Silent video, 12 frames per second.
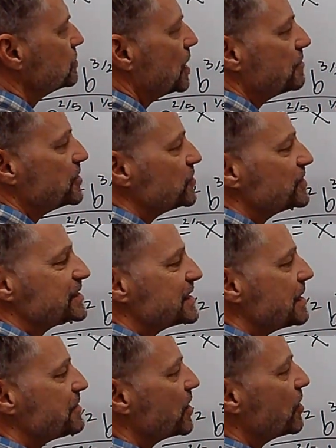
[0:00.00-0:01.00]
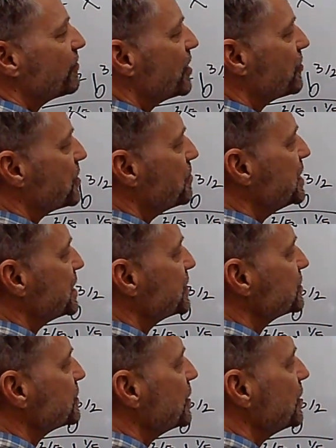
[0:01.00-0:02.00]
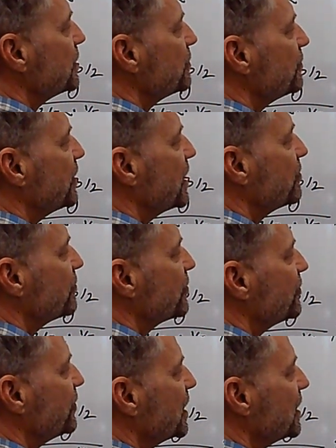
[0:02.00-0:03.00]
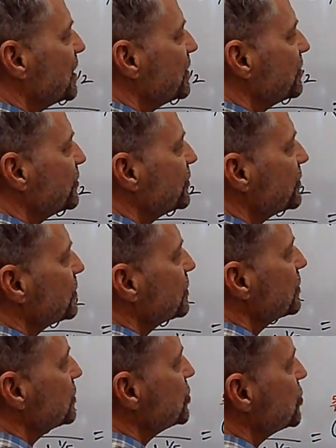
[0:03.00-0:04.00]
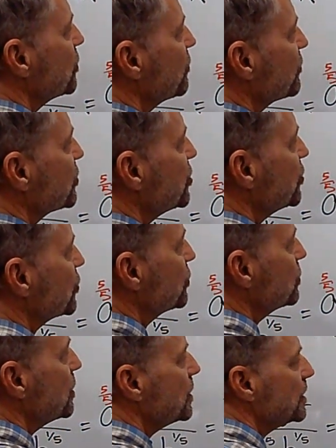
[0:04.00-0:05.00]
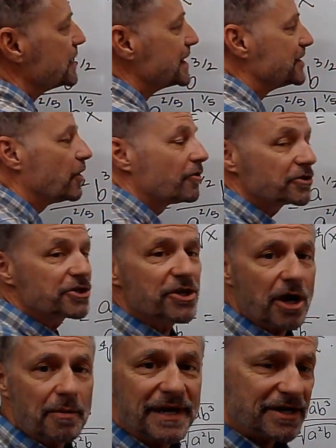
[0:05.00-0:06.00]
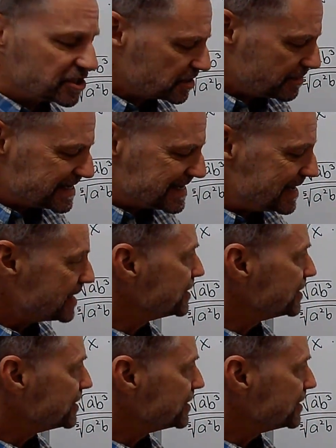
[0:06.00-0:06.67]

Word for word: I'm doing the same thing over here with the b's. 5 over 5, 2 over 2. Getting all the denominators to be 10.